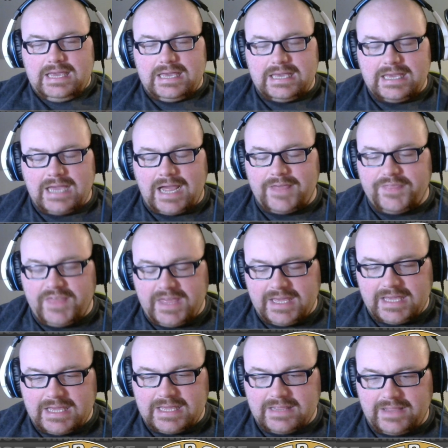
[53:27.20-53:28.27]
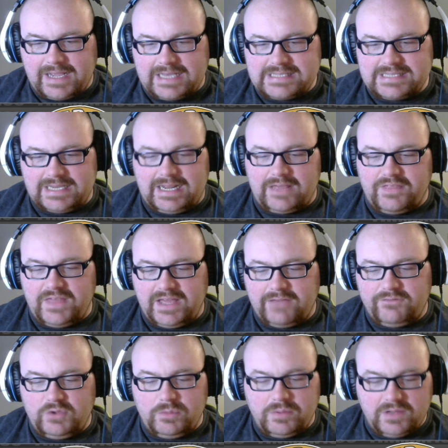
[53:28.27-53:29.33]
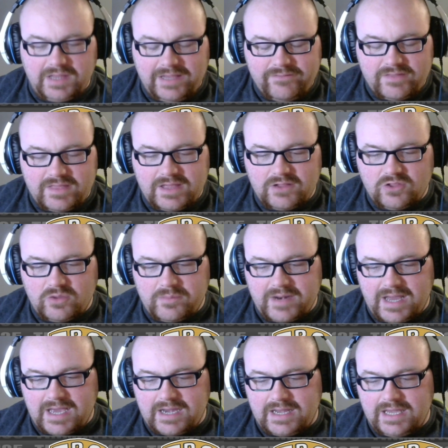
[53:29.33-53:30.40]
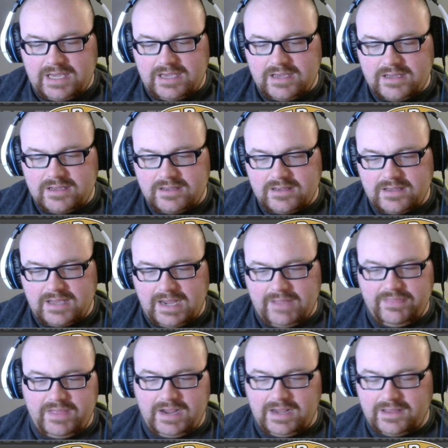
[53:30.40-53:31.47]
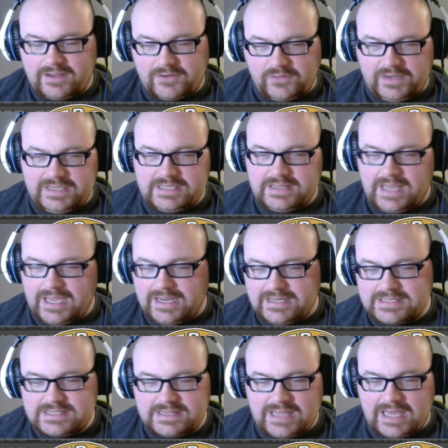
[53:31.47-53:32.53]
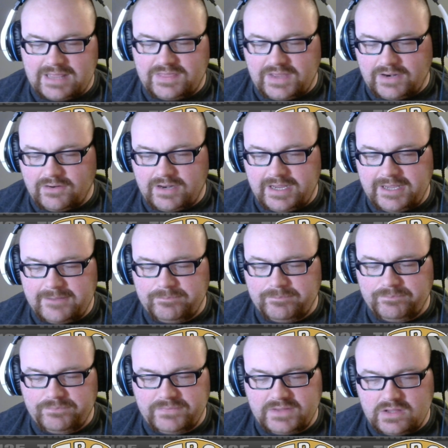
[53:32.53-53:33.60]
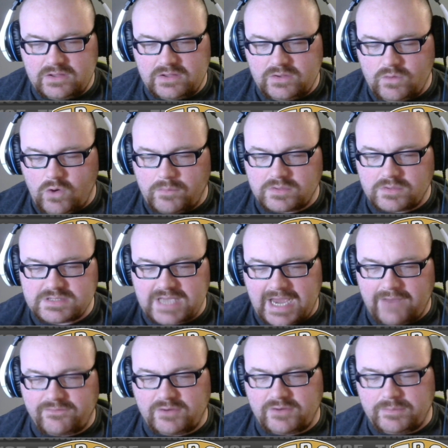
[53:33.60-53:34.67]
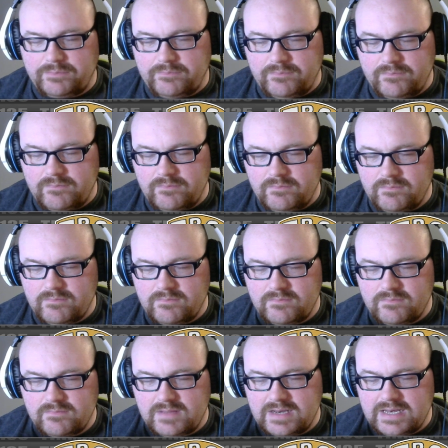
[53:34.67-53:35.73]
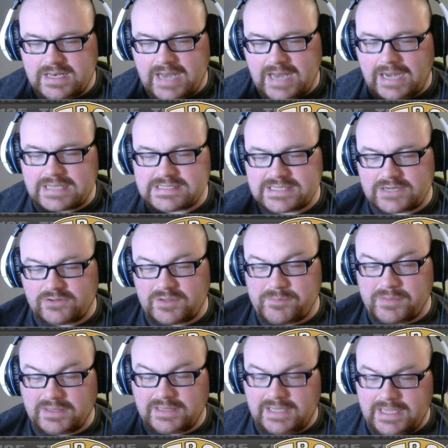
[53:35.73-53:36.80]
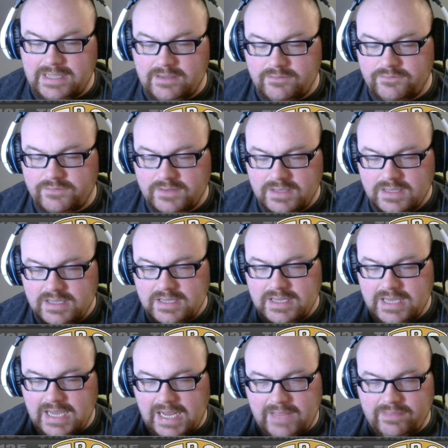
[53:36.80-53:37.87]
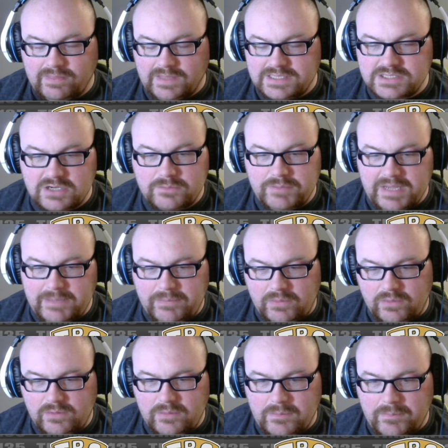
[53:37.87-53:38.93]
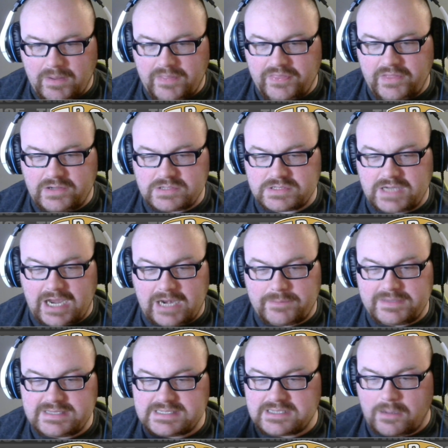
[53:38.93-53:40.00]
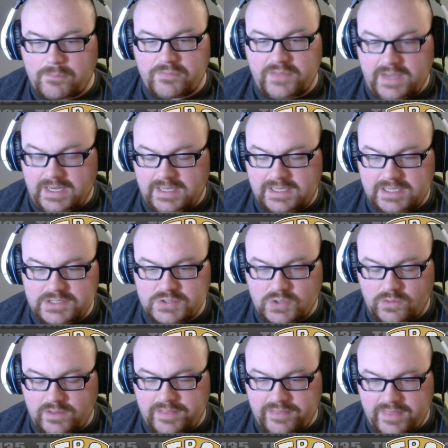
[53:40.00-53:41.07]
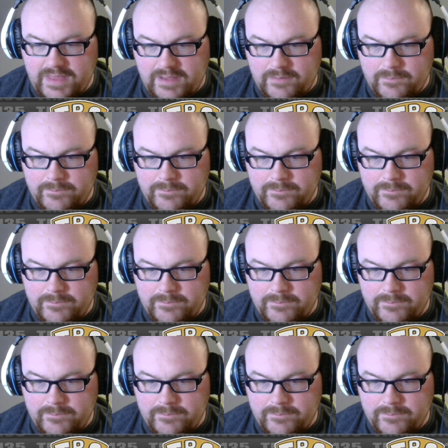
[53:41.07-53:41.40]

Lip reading: I think, like I said, I think if you believe in the Illuminati and that create that in that theory, you almost have to not necessarily believe in lizard people, but there's got to be something controlling them.